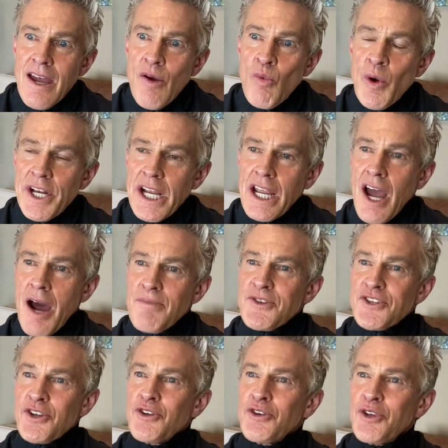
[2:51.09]
When it comes
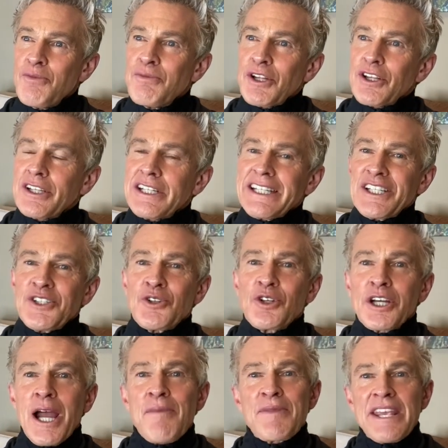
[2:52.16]
to humility, and you
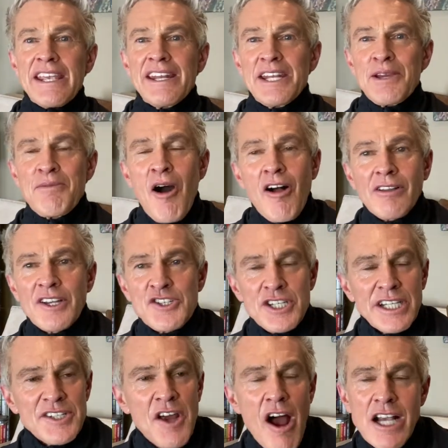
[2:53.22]
look up the etymology,
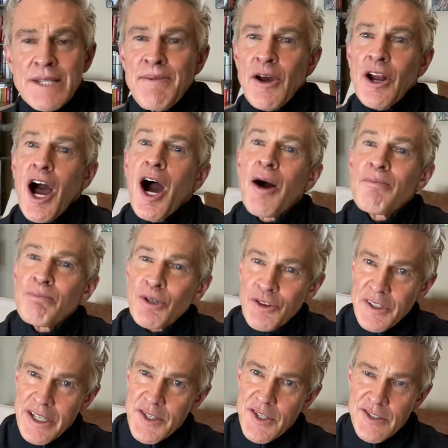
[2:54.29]
it talks about
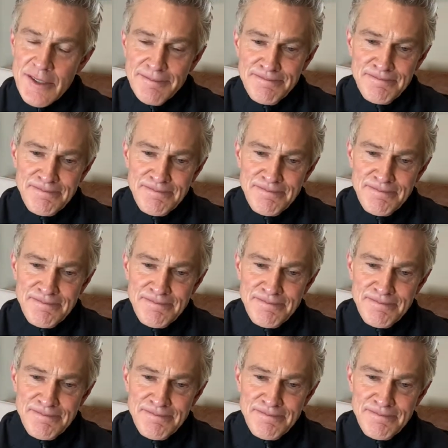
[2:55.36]
humbleness,